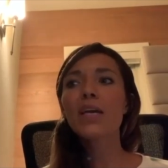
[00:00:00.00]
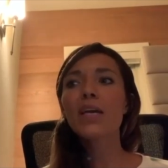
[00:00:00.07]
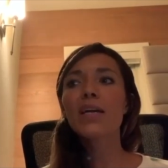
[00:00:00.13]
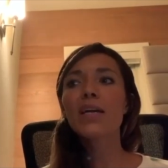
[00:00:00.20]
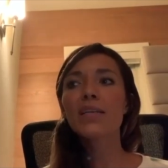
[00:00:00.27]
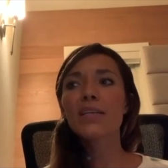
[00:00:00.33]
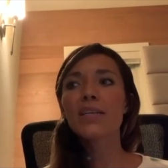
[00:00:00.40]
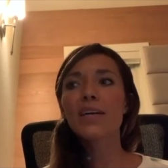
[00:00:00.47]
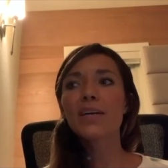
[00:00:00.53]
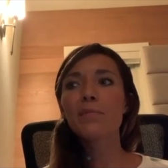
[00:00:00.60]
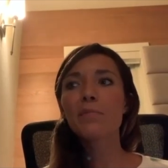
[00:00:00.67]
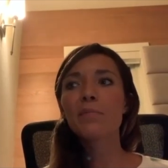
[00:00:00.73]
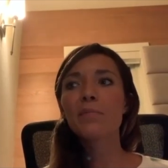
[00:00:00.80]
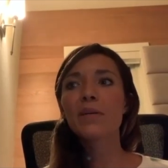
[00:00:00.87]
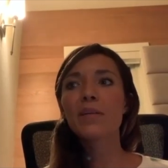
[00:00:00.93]
and um
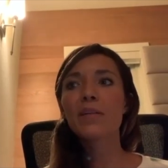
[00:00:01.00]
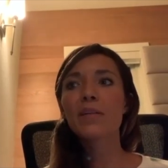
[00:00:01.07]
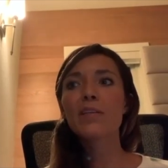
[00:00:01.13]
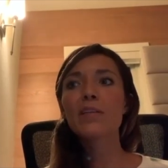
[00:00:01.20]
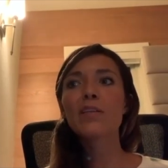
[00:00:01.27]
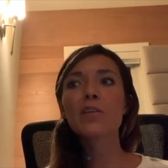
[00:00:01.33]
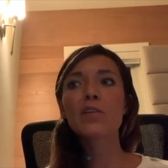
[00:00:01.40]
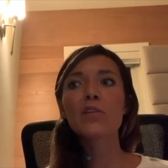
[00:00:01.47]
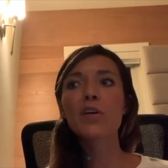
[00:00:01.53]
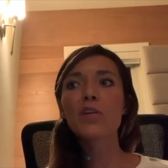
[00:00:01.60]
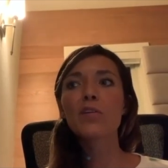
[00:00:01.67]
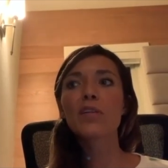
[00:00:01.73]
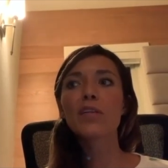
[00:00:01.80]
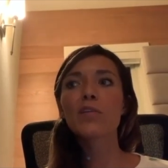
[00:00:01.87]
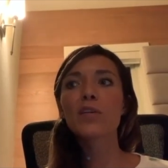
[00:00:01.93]
not
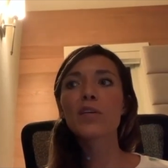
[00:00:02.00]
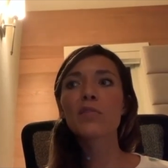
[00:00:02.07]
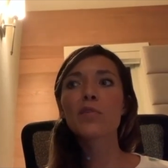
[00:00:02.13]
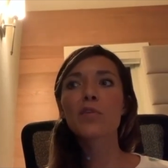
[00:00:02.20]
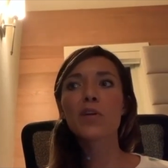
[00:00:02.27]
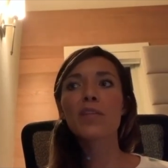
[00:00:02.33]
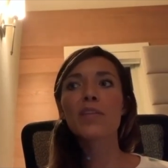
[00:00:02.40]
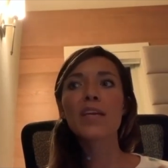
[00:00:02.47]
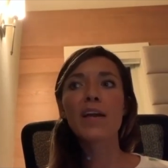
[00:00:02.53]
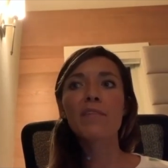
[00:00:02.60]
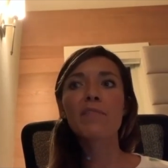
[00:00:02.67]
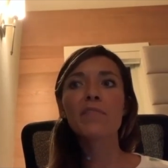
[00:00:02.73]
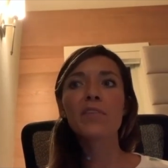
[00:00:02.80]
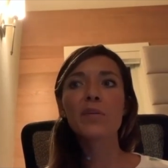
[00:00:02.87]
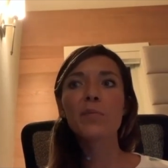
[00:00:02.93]
only looking for the
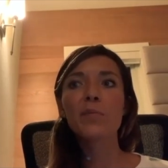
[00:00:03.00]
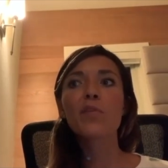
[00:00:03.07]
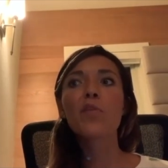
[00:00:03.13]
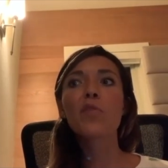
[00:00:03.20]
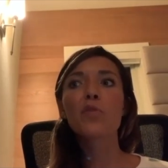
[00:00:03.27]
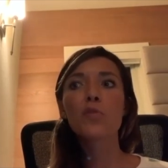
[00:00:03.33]
after but